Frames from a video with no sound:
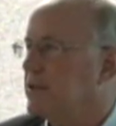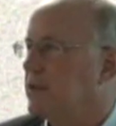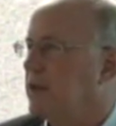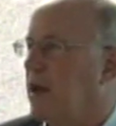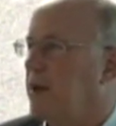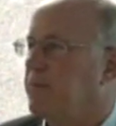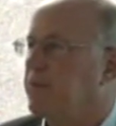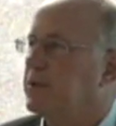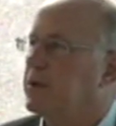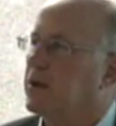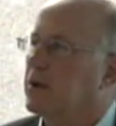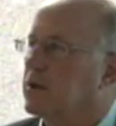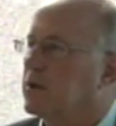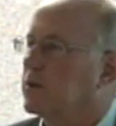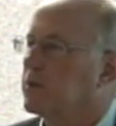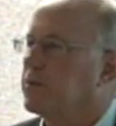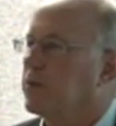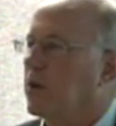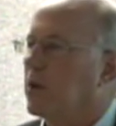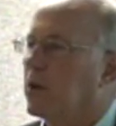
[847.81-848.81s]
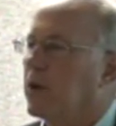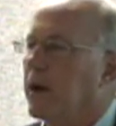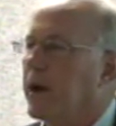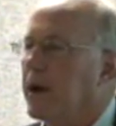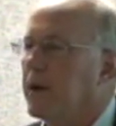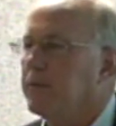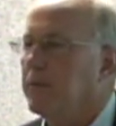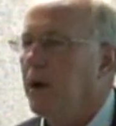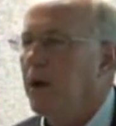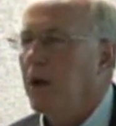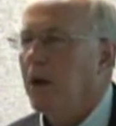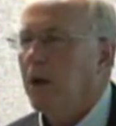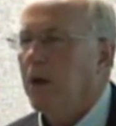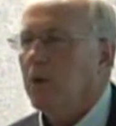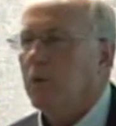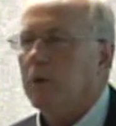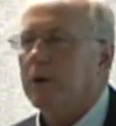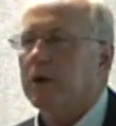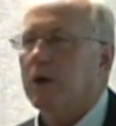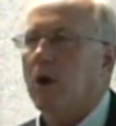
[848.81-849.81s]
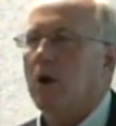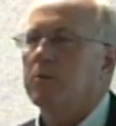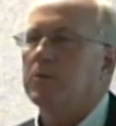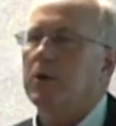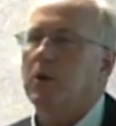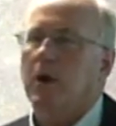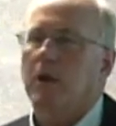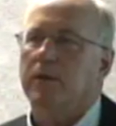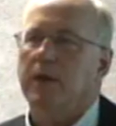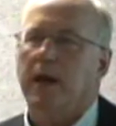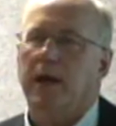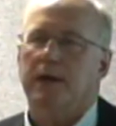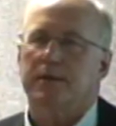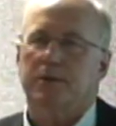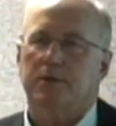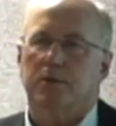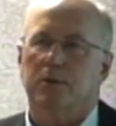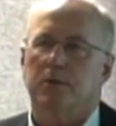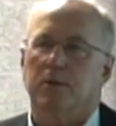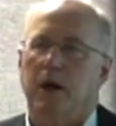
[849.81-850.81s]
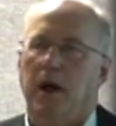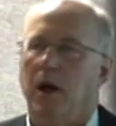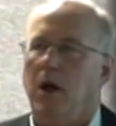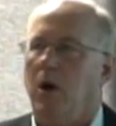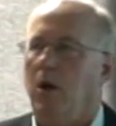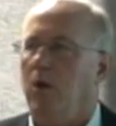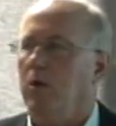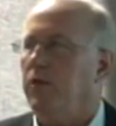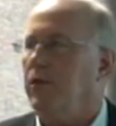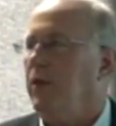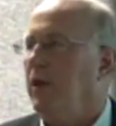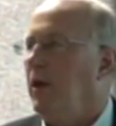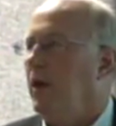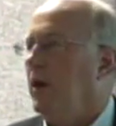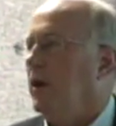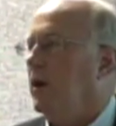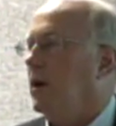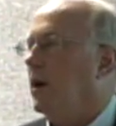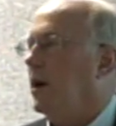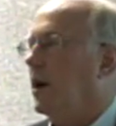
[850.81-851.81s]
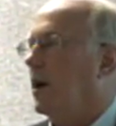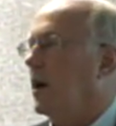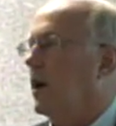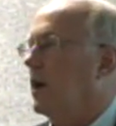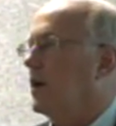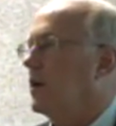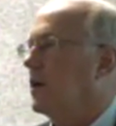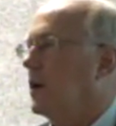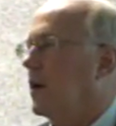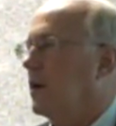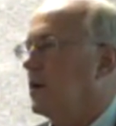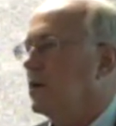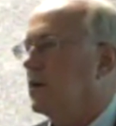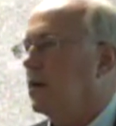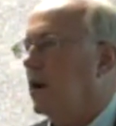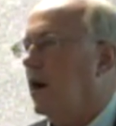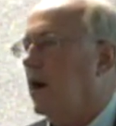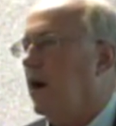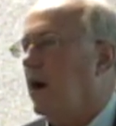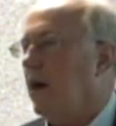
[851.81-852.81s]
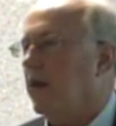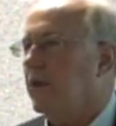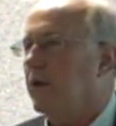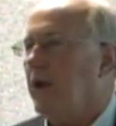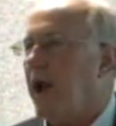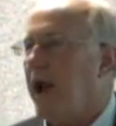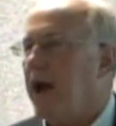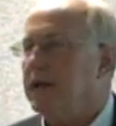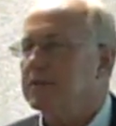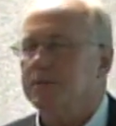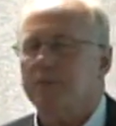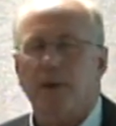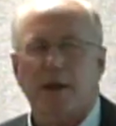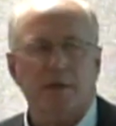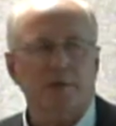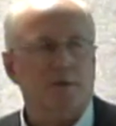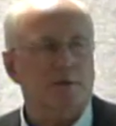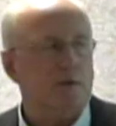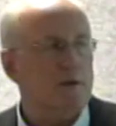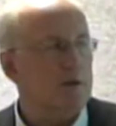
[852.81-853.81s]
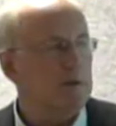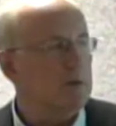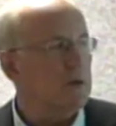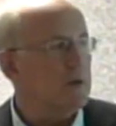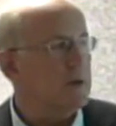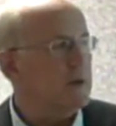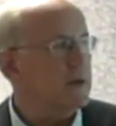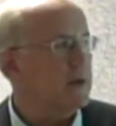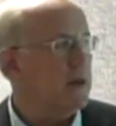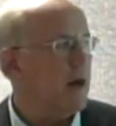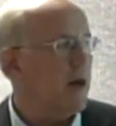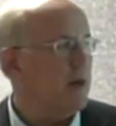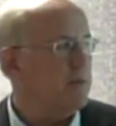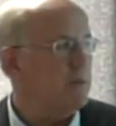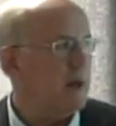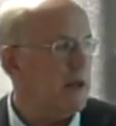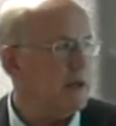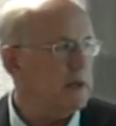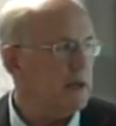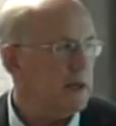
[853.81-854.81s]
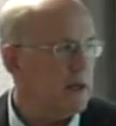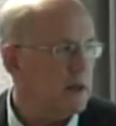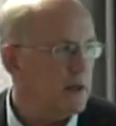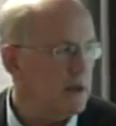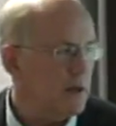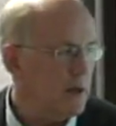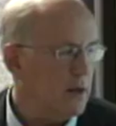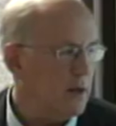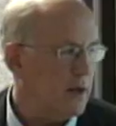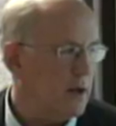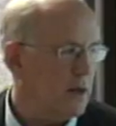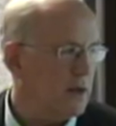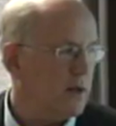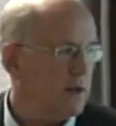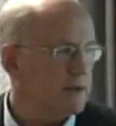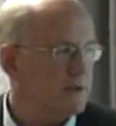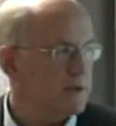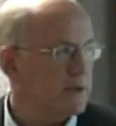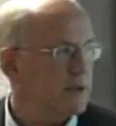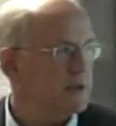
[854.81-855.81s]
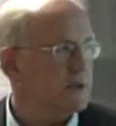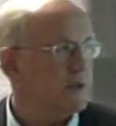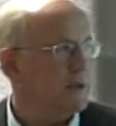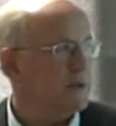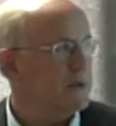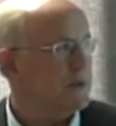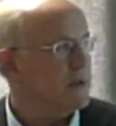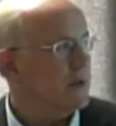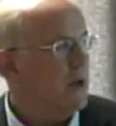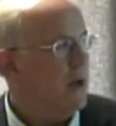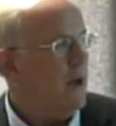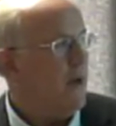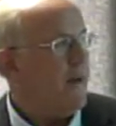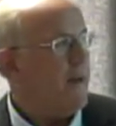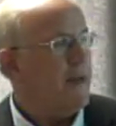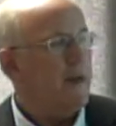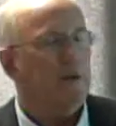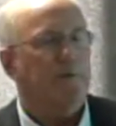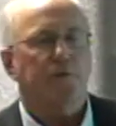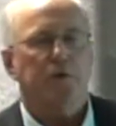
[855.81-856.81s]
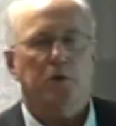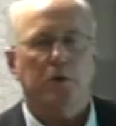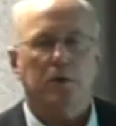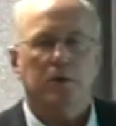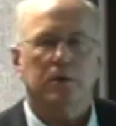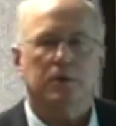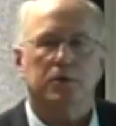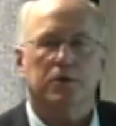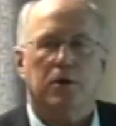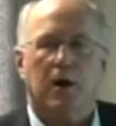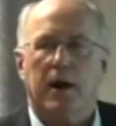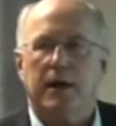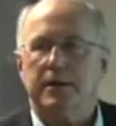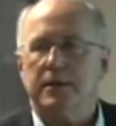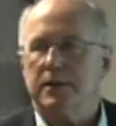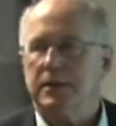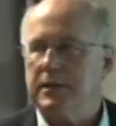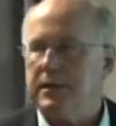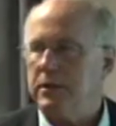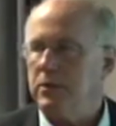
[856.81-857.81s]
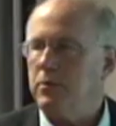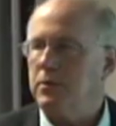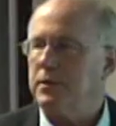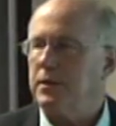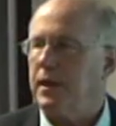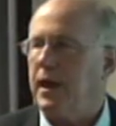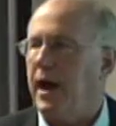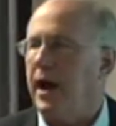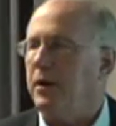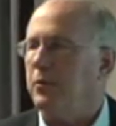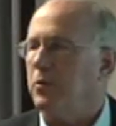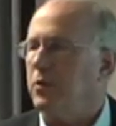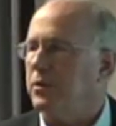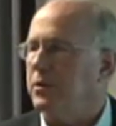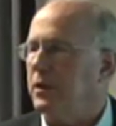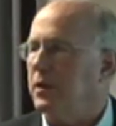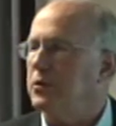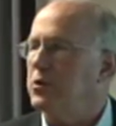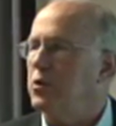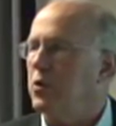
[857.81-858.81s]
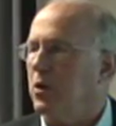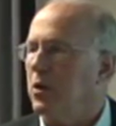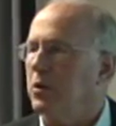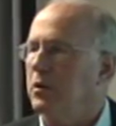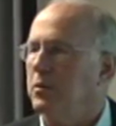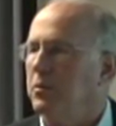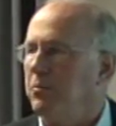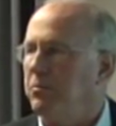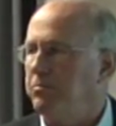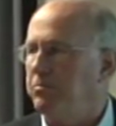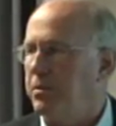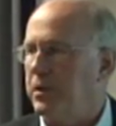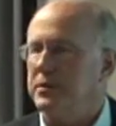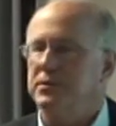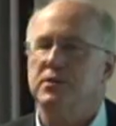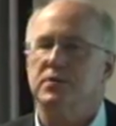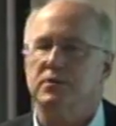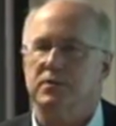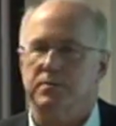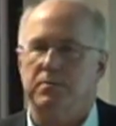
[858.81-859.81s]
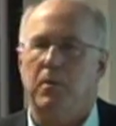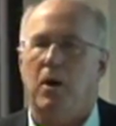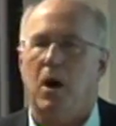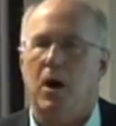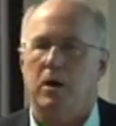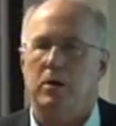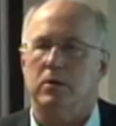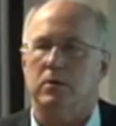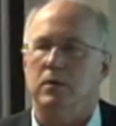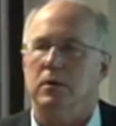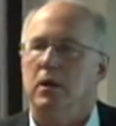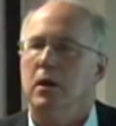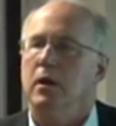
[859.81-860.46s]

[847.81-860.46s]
in that particular program. We go beyond that to health, other aspects of the community that may need assistance. And if you're trying to deal with that within your business model,